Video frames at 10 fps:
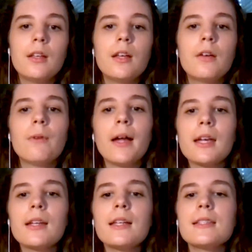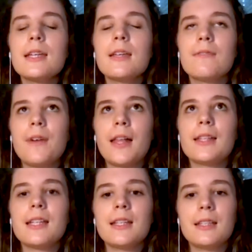Recognizing and
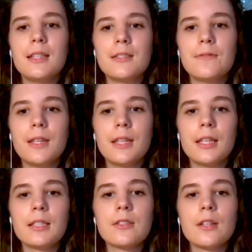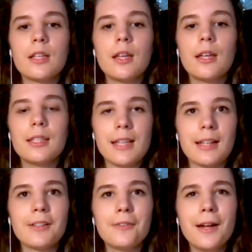validating these feelings in
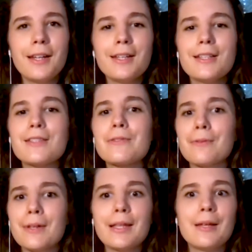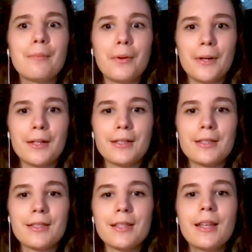technical writing is really
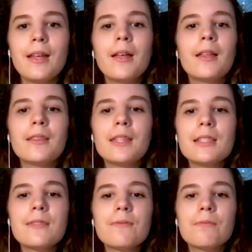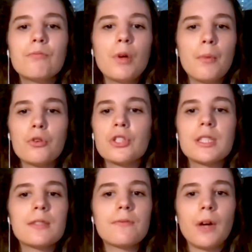important. These
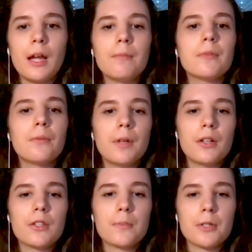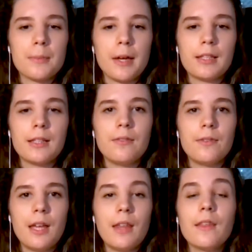emotions frame the reader's perspective,
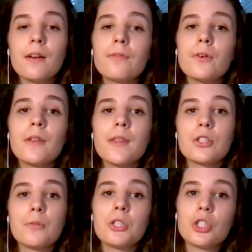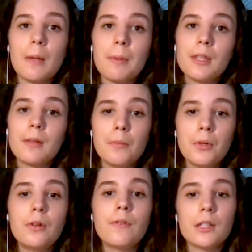and therefore they should be shaping the
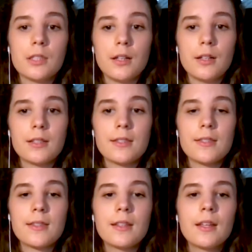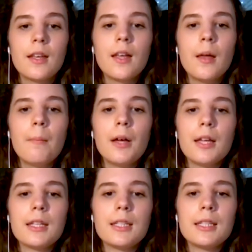mood of our docs.
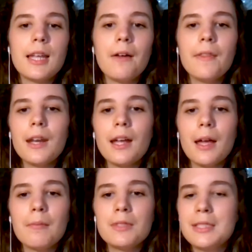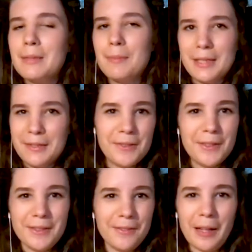But now that I'm deep into
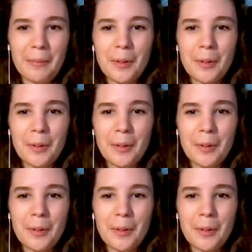the developer